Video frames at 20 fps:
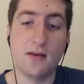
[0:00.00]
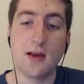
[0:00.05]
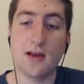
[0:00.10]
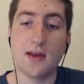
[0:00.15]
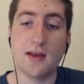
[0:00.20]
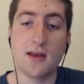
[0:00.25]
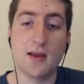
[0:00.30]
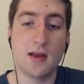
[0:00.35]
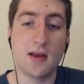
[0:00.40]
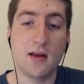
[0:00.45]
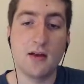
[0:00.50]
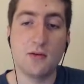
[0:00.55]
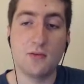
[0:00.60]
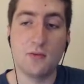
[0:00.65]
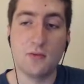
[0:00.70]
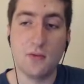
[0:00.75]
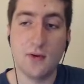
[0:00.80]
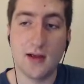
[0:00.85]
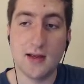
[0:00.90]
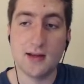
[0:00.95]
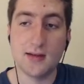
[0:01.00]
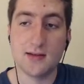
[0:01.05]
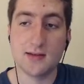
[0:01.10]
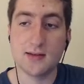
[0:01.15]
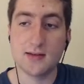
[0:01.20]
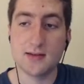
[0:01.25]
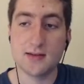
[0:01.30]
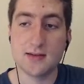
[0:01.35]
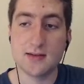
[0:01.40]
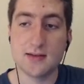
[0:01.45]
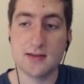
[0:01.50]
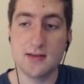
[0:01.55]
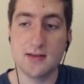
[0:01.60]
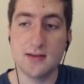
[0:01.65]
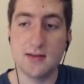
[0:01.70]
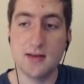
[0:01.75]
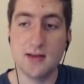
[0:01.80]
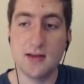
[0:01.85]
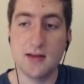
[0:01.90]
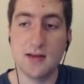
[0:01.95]
I cannot wait to see
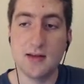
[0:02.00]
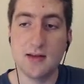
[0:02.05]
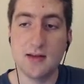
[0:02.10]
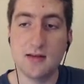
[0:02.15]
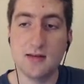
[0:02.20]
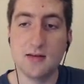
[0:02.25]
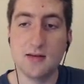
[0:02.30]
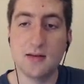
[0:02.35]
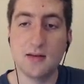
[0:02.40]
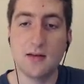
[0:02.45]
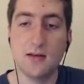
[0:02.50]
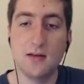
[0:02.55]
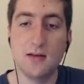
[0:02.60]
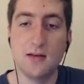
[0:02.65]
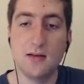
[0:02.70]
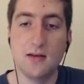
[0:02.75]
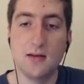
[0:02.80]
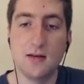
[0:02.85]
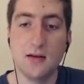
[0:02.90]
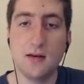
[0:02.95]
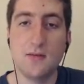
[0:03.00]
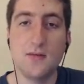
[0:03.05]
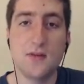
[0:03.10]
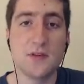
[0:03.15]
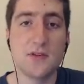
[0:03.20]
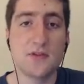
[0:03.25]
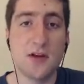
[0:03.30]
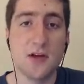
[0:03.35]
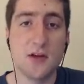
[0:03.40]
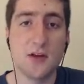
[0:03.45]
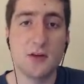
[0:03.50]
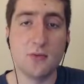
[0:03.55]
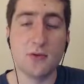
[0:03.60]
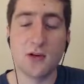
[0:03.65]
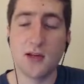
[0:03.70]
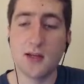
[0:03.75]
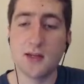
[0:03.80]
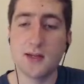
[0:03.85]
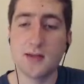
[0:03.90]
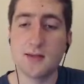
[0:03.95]
the end of this volume. We're
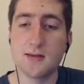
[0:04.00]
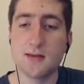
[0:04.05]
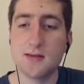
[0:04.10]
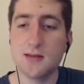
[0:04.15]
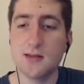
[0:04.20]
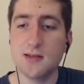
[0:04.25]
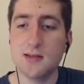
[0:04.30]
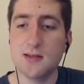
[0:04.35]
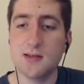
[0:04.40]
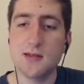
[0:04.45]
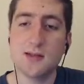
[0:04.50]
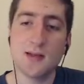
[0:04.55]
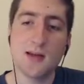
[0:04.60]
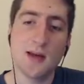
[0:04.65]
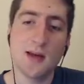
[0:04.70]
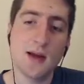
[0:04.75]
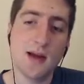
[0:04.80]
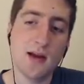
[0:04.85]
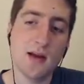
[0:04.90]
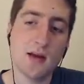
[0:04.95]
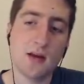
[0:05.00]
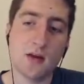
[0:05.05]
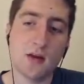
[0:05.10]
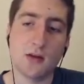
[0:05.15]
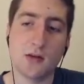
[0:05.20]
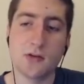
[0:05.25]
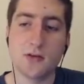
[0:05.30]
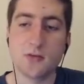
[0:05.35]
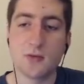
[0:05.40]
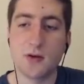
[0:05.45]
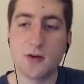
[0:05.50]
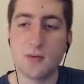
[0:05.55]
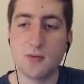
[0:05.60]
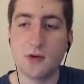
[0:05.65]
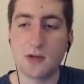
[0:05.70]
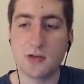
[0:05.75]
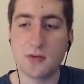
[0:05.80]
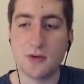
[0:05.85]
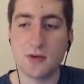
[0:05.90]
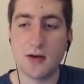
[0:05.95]
getting uh, kind of close. We're in
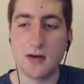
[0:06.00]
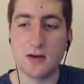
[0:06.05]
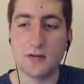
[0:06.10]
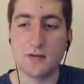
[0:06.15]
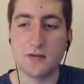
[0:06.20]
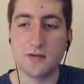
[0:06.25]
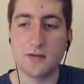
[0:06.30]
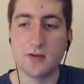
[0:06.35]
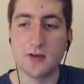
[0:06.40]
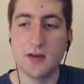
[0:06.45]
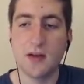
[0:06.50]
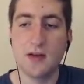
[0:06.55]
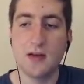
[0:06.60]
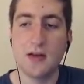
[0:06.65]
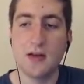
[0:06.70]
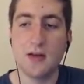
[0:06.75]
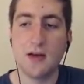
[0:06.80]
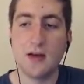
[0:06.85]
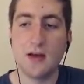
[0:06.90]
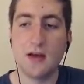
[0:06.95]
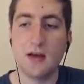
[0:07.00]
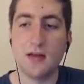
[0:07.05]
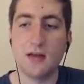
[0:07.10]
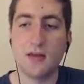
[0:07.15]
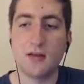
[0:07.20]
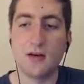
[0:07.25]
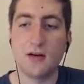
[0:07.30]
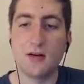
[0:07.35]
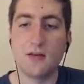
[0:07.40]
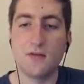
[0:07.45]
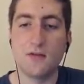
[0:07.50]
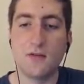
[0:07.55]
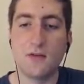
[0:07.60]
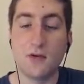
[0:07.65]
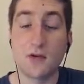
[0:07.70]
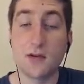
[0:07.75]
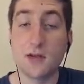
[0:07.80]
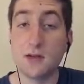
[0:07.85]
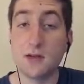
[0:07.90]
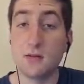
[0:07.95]
book 12, and there are
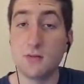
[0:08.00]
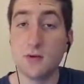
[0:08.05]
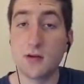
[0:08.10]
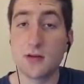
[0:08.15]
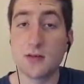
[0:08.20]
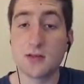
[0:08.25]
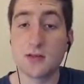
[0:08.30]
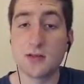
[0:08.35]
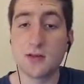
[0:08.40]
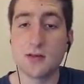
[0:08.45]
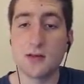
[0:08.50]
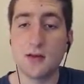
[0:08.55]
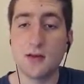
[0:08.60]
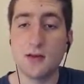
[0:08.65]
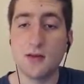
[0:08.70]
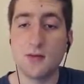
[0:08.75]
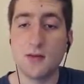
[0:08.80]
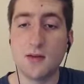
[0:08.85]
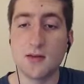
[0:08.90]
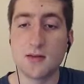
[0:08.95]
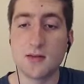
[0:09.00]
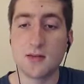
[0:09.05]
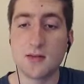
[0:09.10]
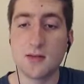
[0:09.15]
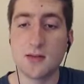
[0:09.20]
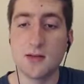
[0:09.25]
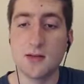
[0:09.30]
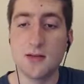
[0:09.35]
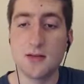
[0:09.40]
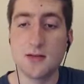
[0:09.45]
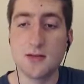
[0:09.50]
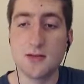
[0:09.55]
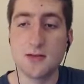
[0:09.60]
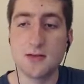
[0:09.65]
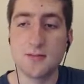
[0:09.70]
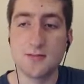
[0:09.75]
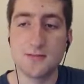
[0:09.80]
14 books in this series.